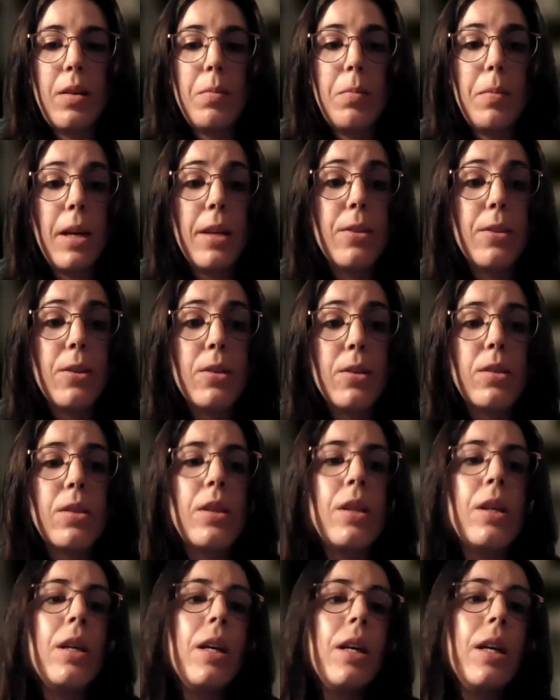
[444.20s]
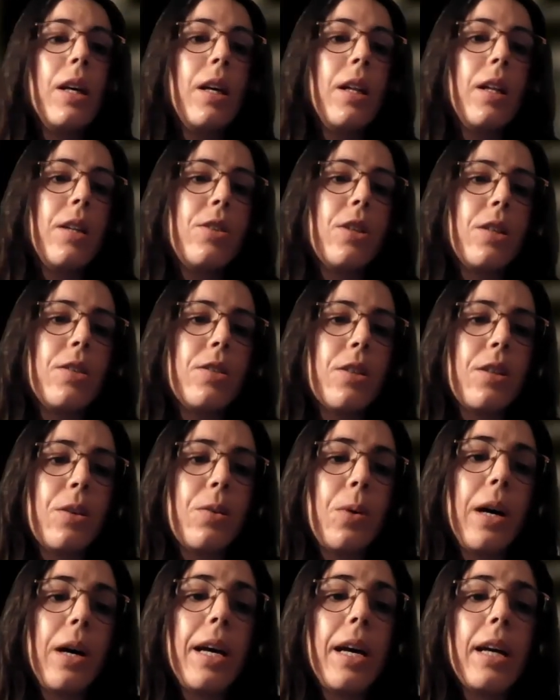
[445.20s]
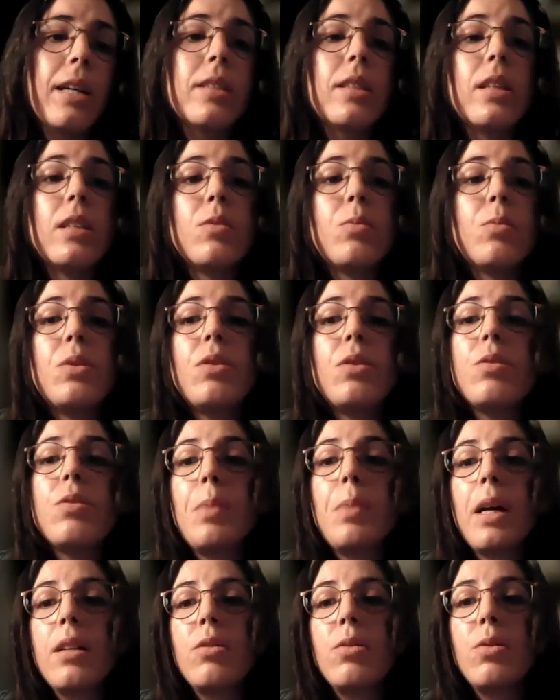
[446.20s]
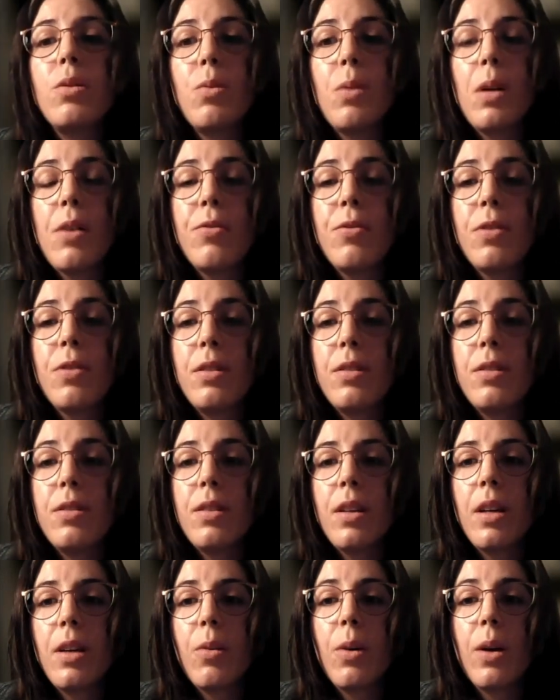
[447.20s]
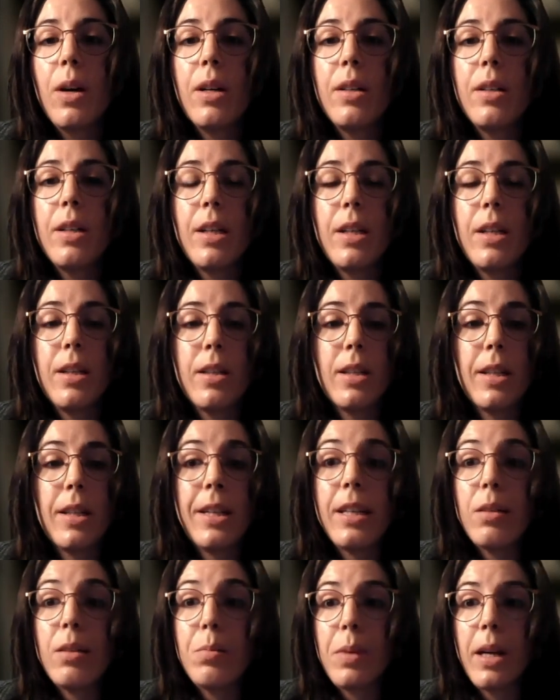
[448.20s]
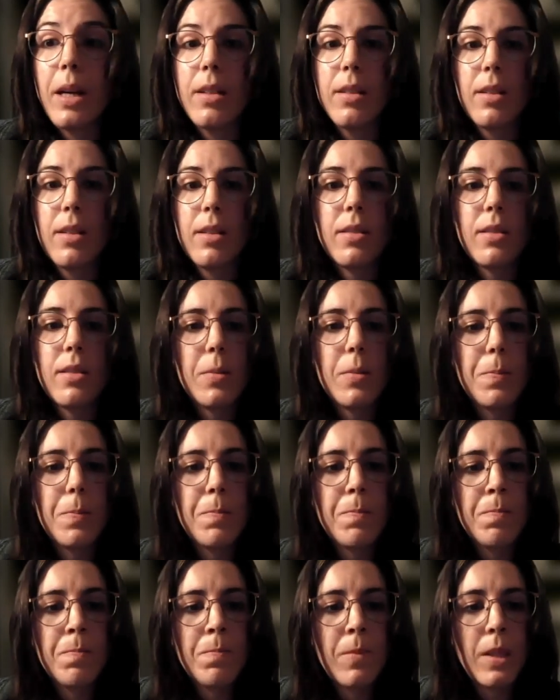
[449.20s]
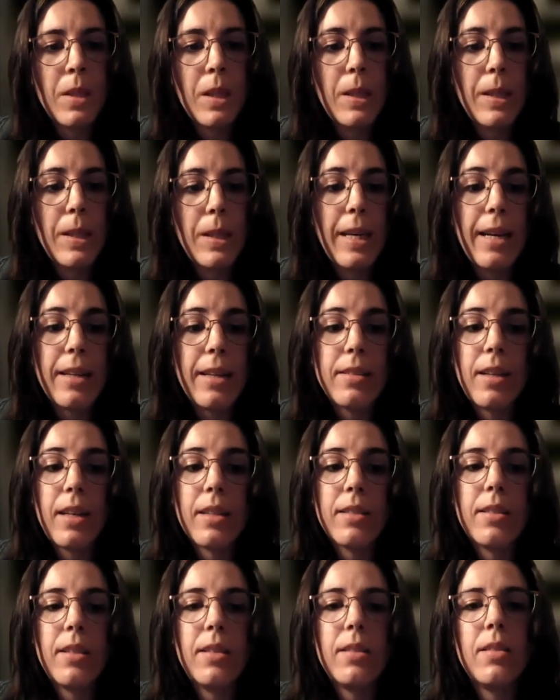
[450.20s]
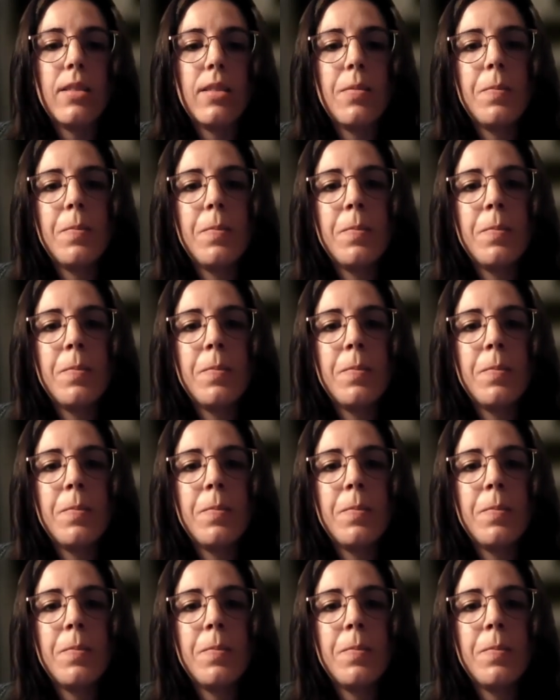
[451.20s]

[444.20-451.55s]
method that you can see on the y-axis with respect to the reference acquired in clinical practice in the x-axis.